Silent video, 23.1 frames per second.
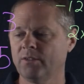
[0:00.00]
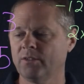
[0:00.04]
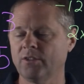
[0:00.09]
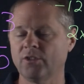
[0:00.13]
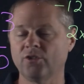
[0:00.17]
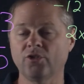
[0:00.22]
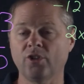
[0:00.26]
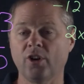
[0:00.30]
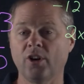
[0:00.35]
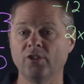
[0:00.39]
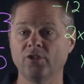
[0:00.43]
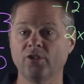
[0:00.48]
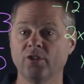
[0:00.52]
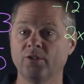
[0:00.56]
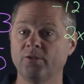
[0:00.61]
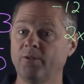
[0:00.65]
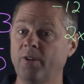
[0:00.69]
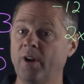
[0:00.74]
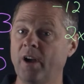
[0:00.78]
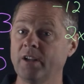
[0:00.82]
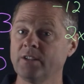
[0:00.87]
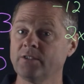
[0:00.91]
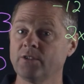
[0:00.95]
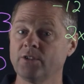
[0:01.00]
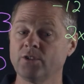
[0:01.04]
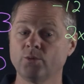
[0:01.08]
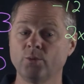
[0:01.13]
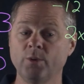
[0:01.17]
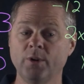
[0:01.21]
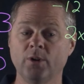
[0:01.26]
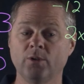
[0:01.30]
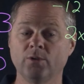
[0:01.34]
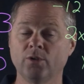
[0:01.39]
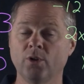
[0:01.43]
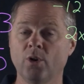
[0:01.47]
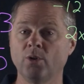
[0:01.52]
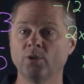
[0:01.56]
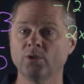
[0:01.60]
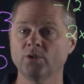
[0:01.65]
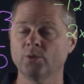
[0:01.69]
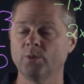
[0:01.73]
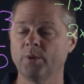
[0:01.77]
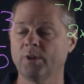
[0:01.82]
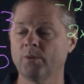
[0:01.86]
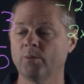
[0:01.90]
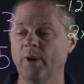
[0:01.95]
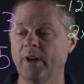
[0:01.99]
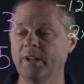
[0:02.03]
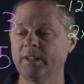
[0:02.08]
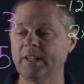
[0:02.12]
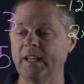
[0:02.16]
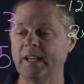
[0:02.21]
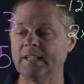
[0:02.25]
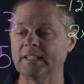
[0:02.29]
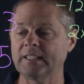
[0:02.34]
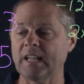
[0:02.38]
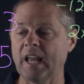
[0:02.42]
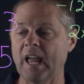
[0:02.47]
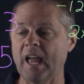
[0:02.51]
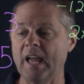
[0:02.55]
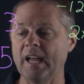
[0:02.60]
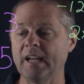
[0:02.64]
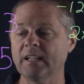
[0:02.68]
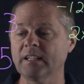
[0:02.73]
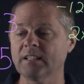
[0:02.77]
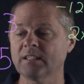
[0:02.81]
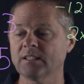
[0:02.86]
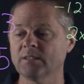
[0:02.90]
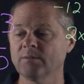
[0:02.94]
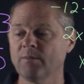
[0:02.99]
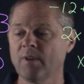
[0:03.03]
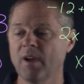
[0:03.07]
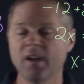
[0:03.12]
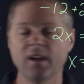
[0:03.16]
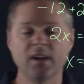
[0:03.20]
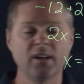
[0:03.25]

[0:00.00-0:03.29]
The charge of the phosphorus we don't know, so we can write that as x.